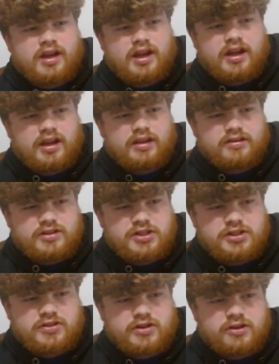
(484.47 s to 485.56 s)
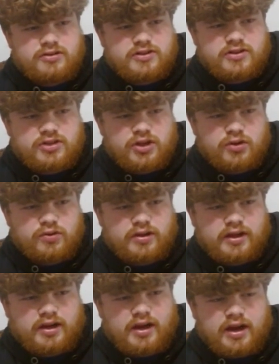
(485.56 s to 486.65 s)
And this just goes to show
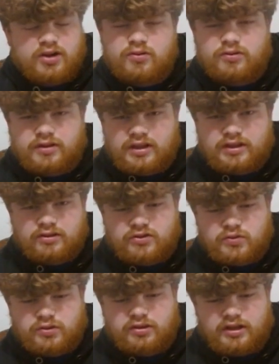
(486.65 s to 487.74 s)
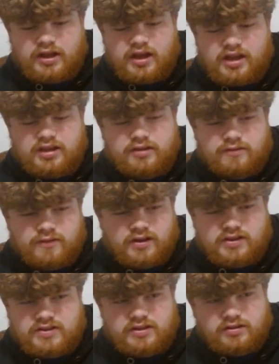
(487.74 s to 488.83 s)
that I don't think there's really any
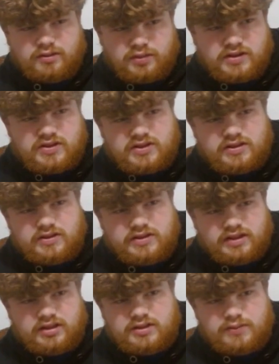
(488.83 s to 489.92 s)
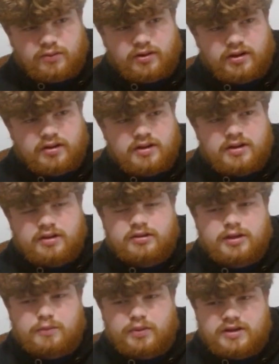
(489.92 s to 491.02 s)
fixing the Pistons at this point.
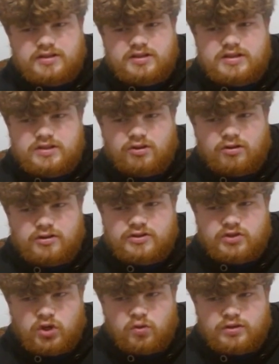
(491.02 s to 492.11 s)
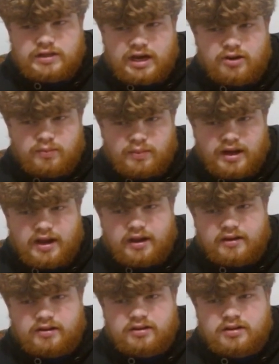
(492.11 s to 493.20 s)
The Pistons are so down
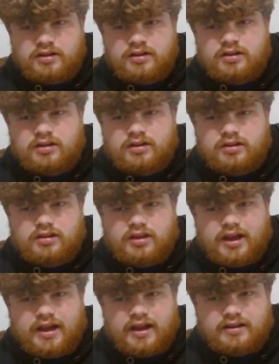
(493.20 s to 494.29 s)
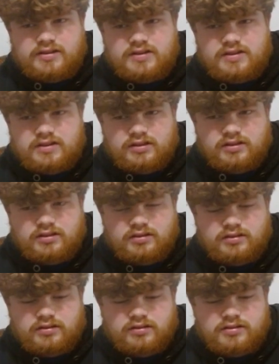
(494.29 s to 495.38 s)
bad that
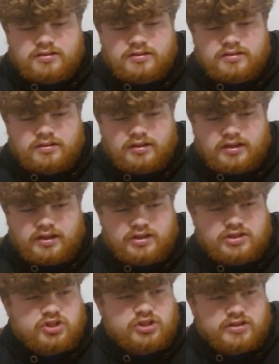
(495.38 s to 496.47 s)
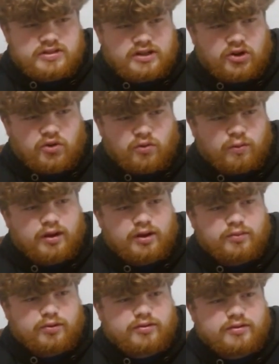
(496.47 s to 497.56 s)
it's just
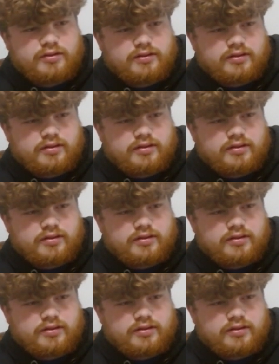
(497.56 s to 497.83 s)
incredible.